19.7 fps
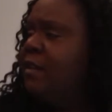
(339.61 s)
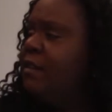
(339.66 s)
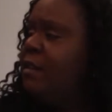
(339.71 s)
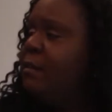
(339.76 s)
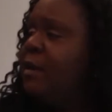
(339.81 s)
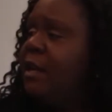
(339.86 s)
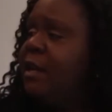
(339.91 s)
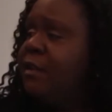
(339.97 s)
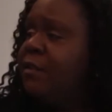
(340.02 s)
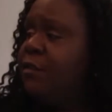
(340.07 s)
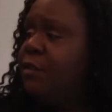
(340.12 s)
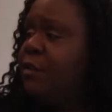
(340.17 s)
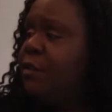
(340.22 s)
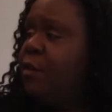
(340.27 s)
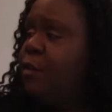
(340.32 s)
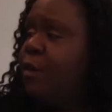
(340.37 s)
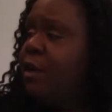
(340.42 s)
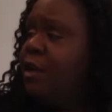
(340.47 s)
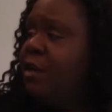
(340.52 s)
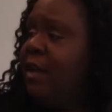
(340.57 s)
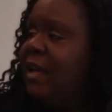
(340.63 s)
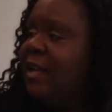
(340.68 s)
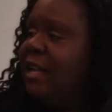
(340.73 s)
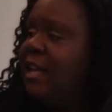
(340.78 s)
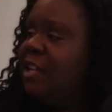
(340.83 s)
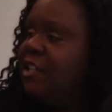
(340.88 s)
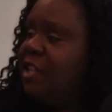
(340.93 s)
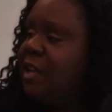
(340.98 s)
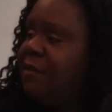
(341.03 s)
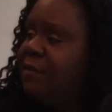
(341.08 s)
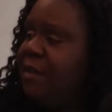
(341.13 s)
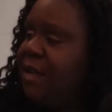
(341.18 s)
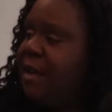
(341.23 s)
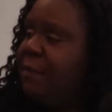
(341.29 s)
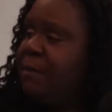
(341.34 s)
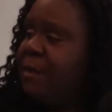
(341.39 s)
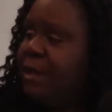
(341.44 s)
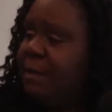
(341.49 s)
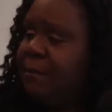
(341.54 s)
some odd years ago, when you had the HIV
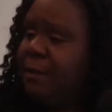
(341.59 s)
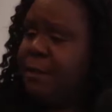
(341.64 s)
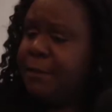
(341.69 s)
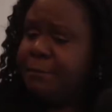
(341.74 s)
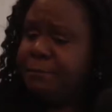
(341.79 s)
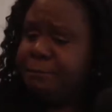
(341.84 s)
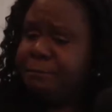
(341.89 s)
epidemic,